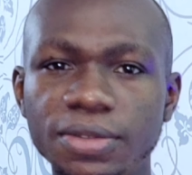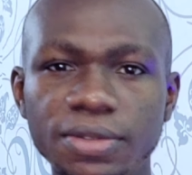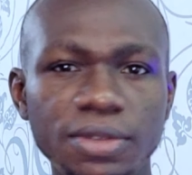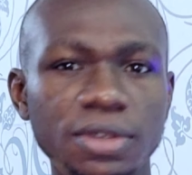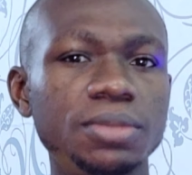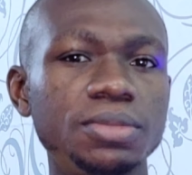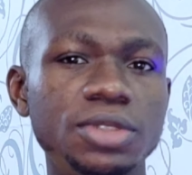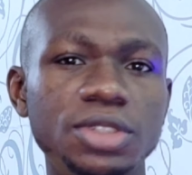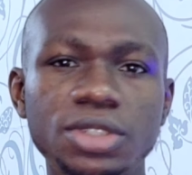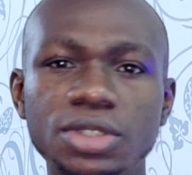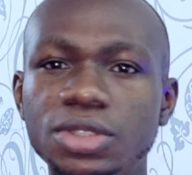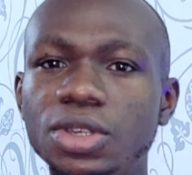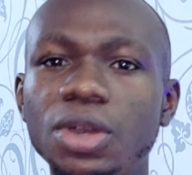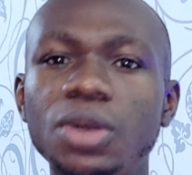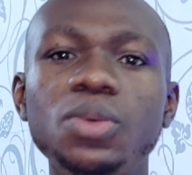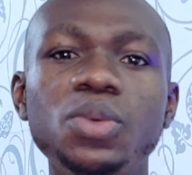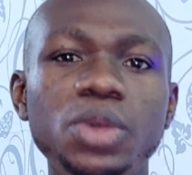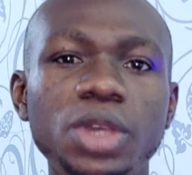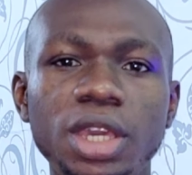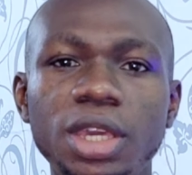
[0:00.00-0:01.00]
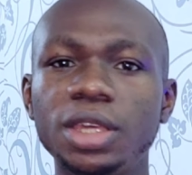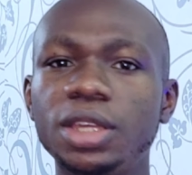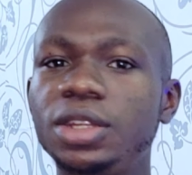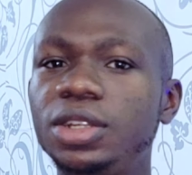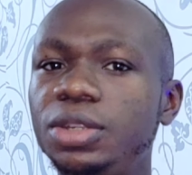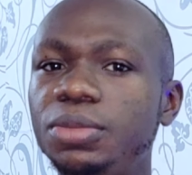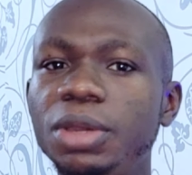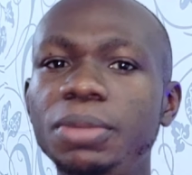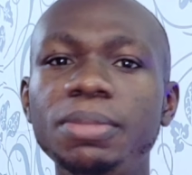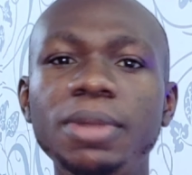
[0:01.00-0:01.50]
from somewhere.
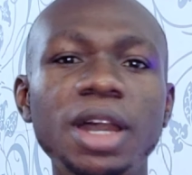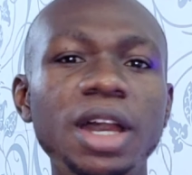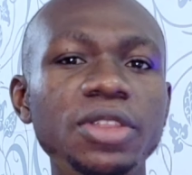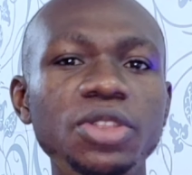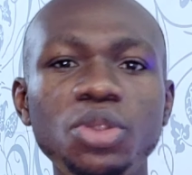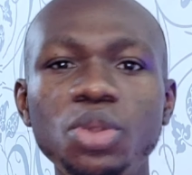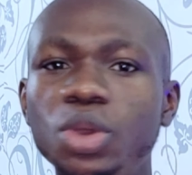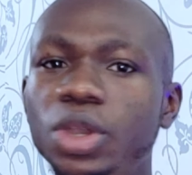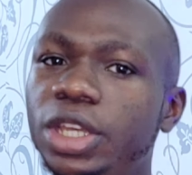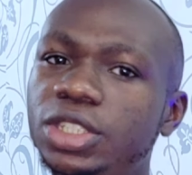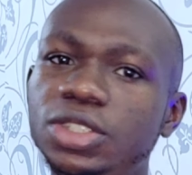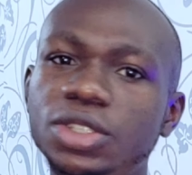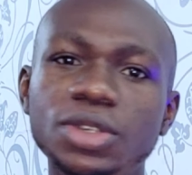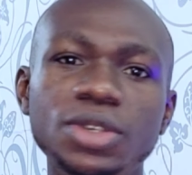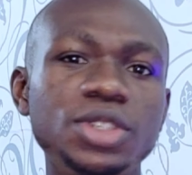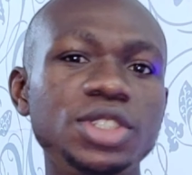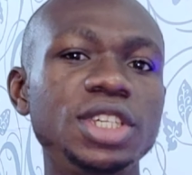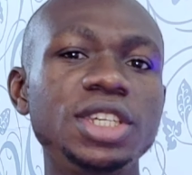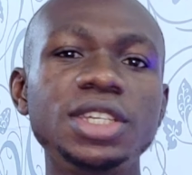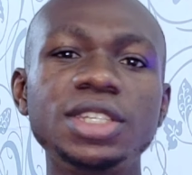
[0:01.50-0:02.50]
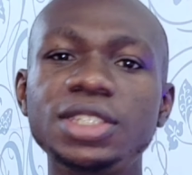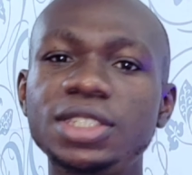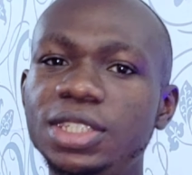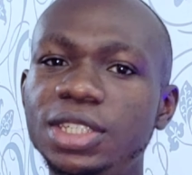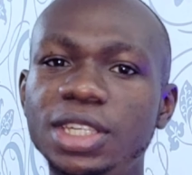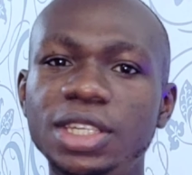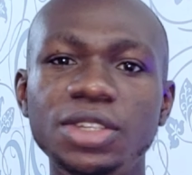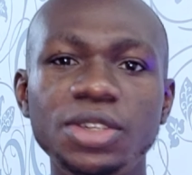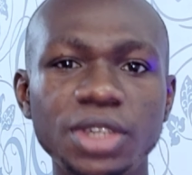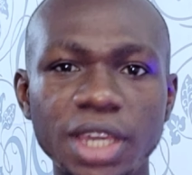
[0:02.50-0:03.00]
Remember, no excuses.
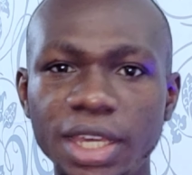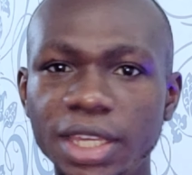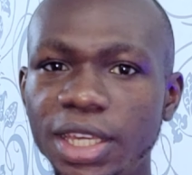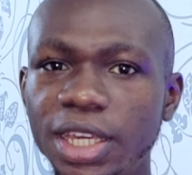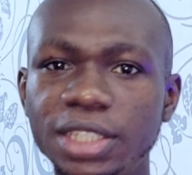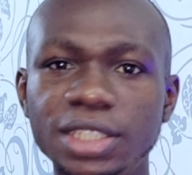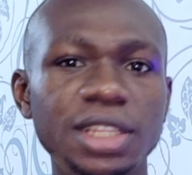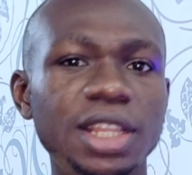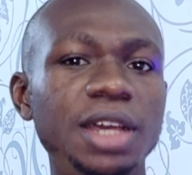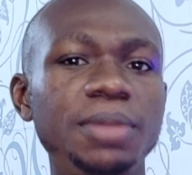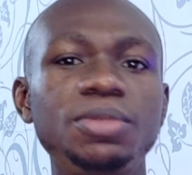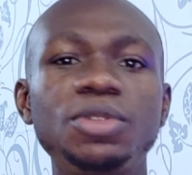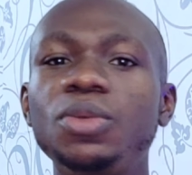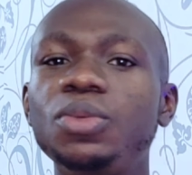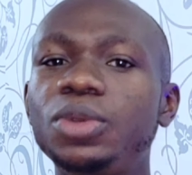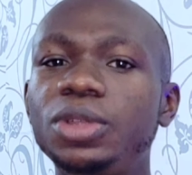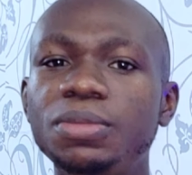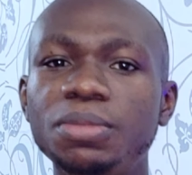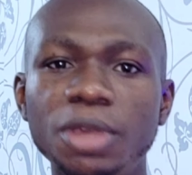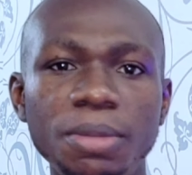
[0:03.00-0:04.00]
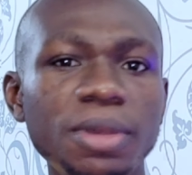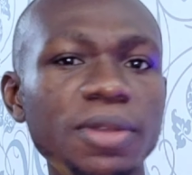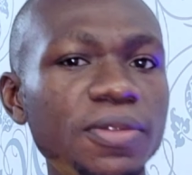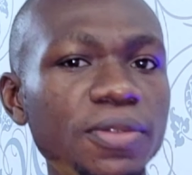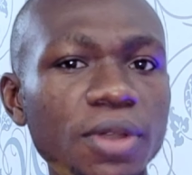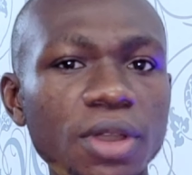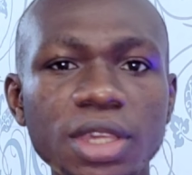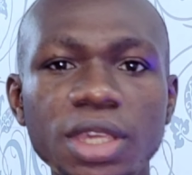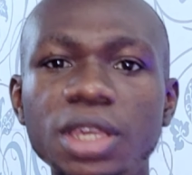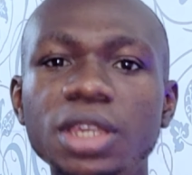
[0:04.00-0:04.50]
You can get a laptop with maybe
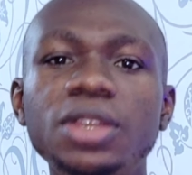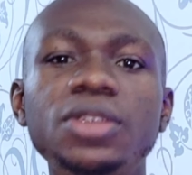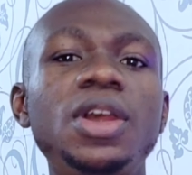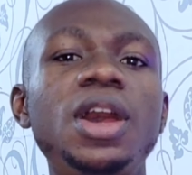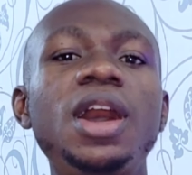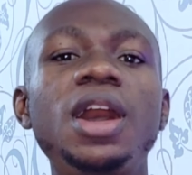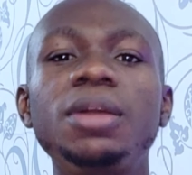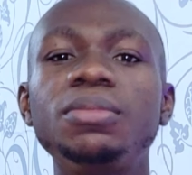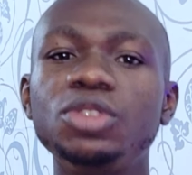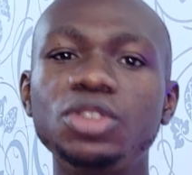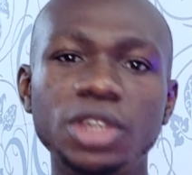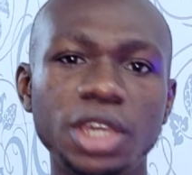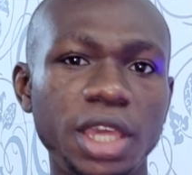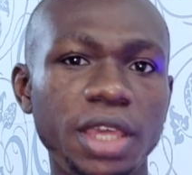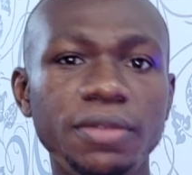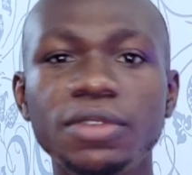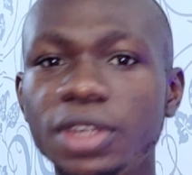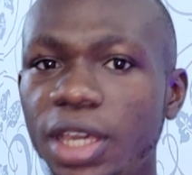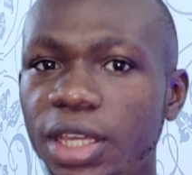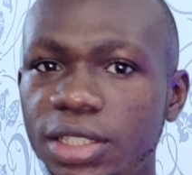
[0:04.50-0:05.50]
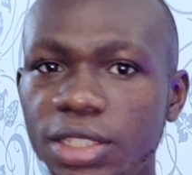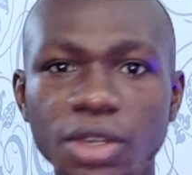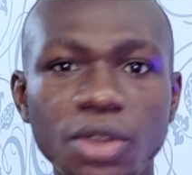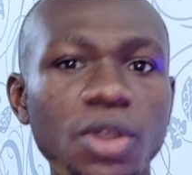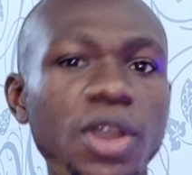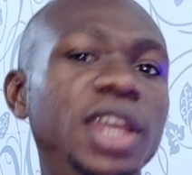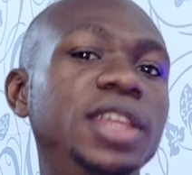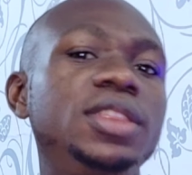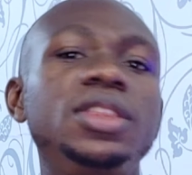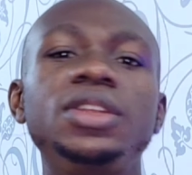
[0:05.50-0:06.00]
4 gig RAM. You can even get a
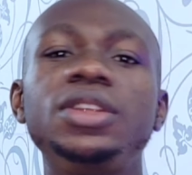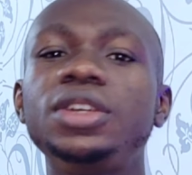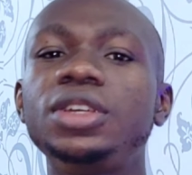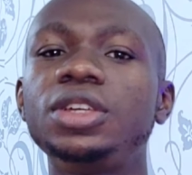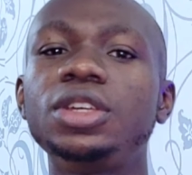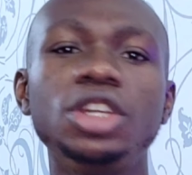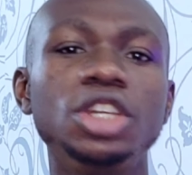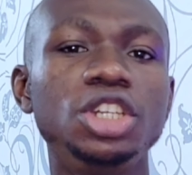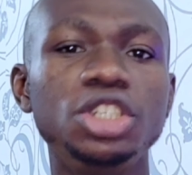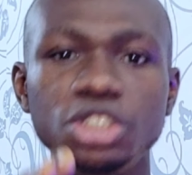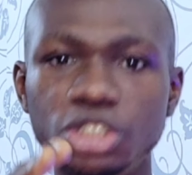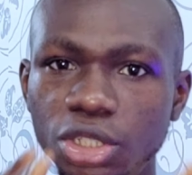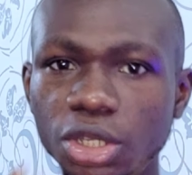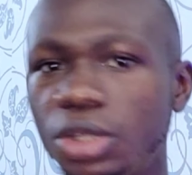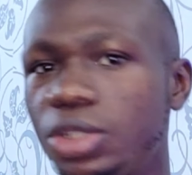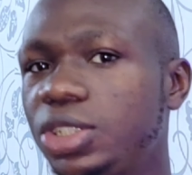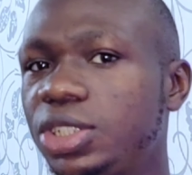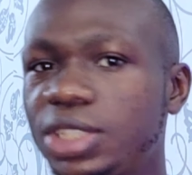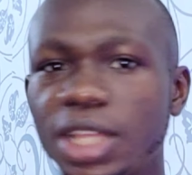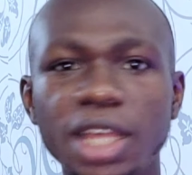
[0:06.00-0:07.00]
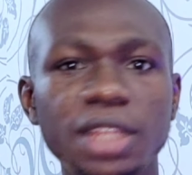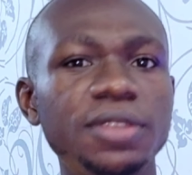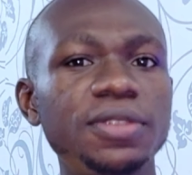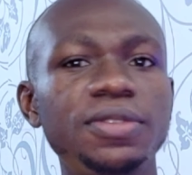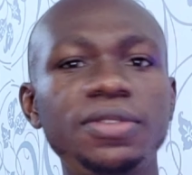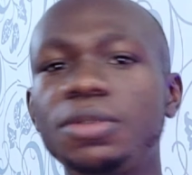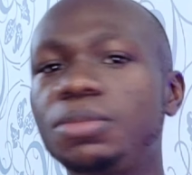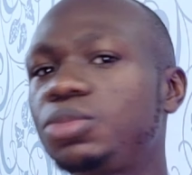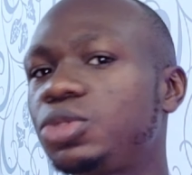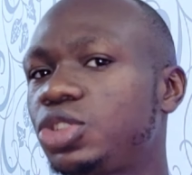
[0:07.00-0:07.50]
Core i3. Just start
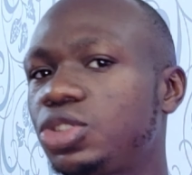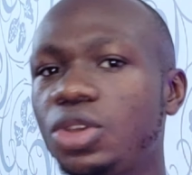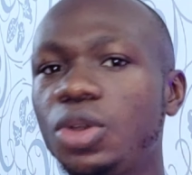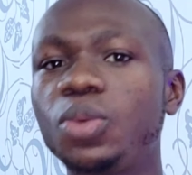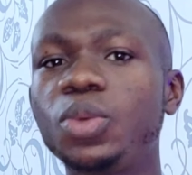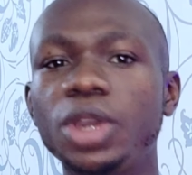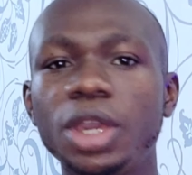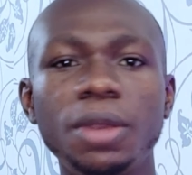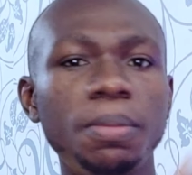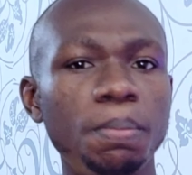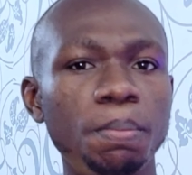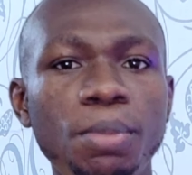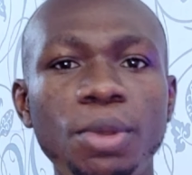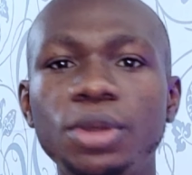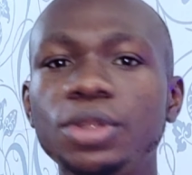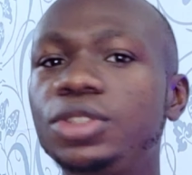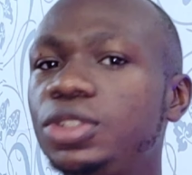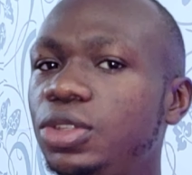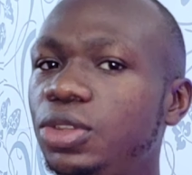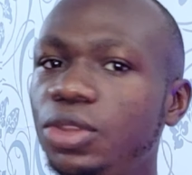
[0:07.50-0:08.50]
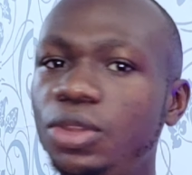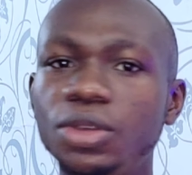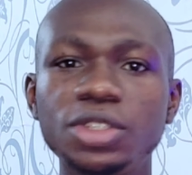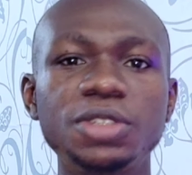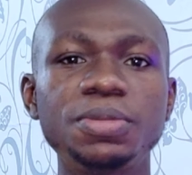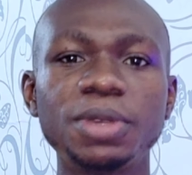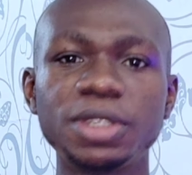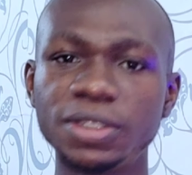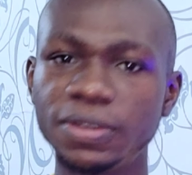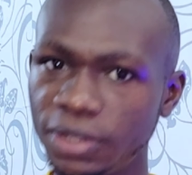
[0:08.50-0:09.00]
from somewhere. But
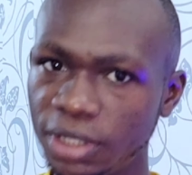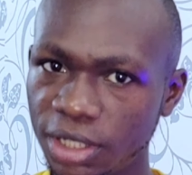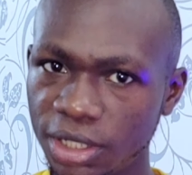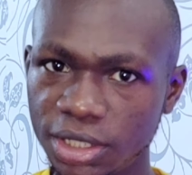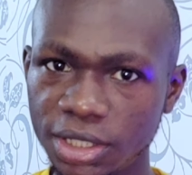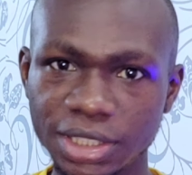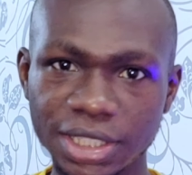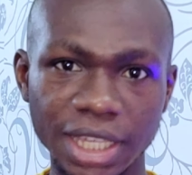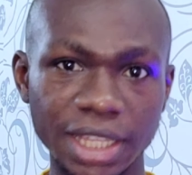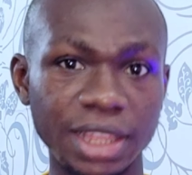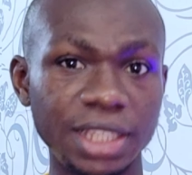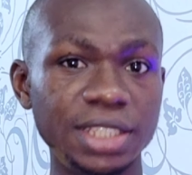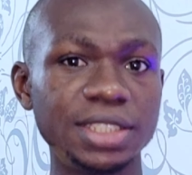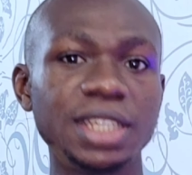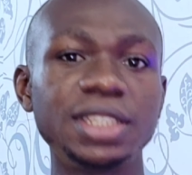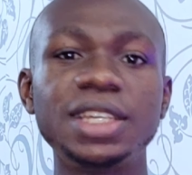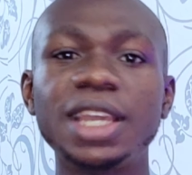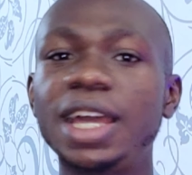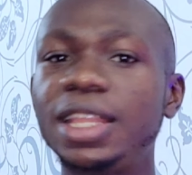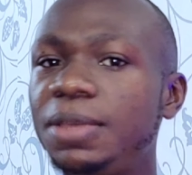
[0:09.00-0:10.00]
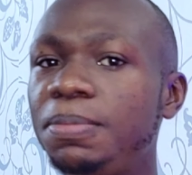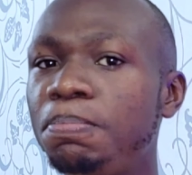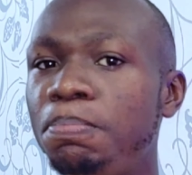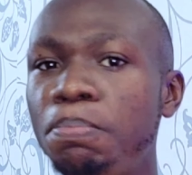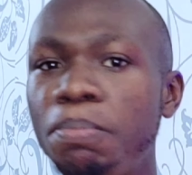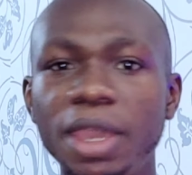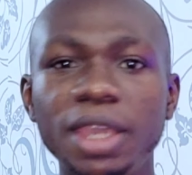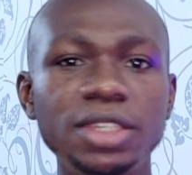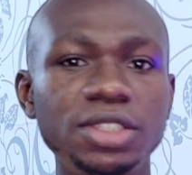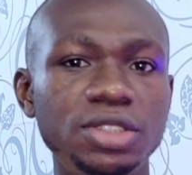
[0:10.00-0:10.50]
those specifications are listed. They are the
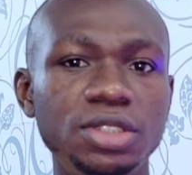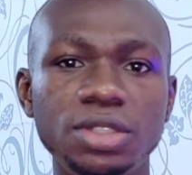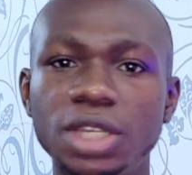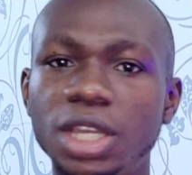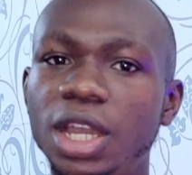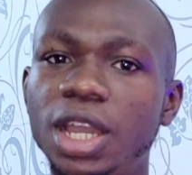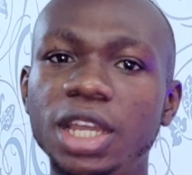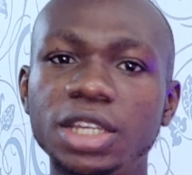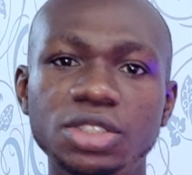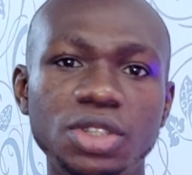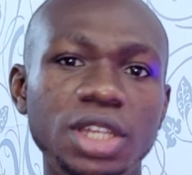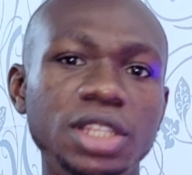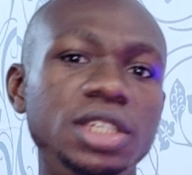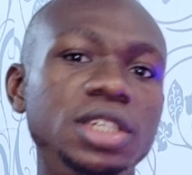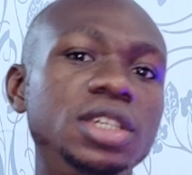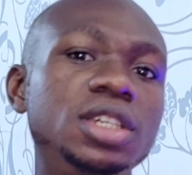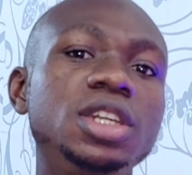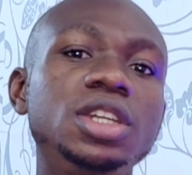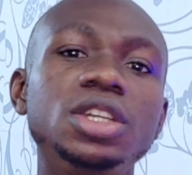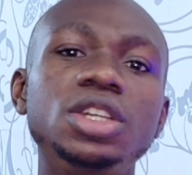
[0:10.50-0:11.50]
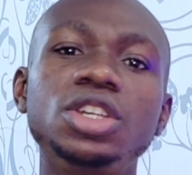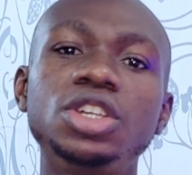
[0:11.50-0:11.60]
best you can actually